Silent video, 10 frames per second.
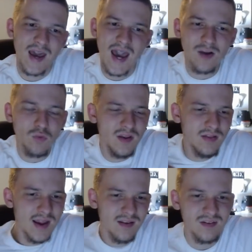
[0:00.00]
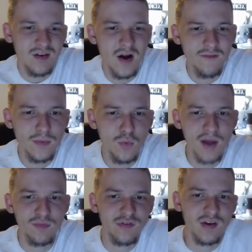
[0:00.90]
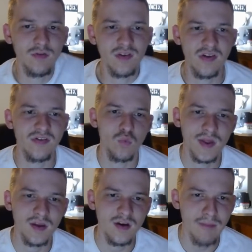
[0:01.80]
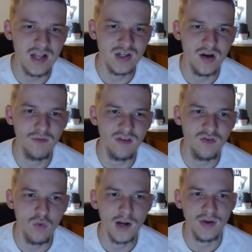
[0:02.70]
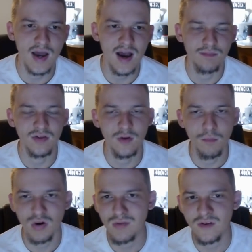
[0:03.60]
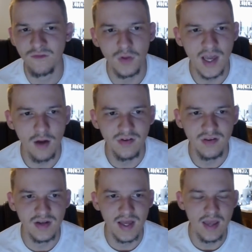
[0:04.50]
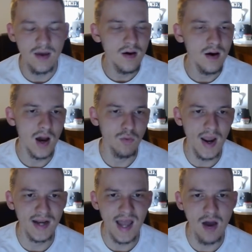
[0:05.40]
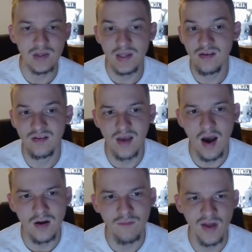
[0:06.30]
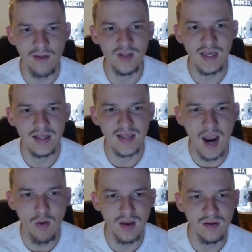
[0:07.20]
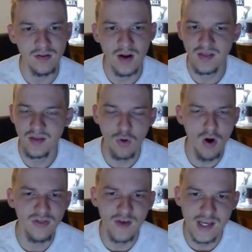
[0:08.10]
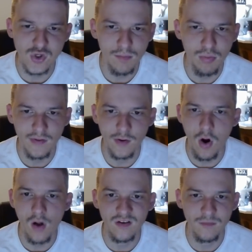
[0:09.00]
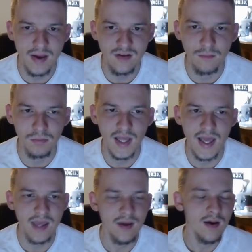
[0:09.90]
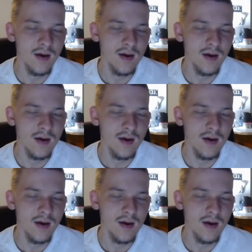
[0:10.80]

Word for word: I don't really like a ton from the Raptors here. This is a really good matchup for these Toronto guys, but they're pretty much fully healthy today. Uh, right now, at least, Siakam, VanVleet, and Lowry, none of them are on the injury report. They're all expected to play.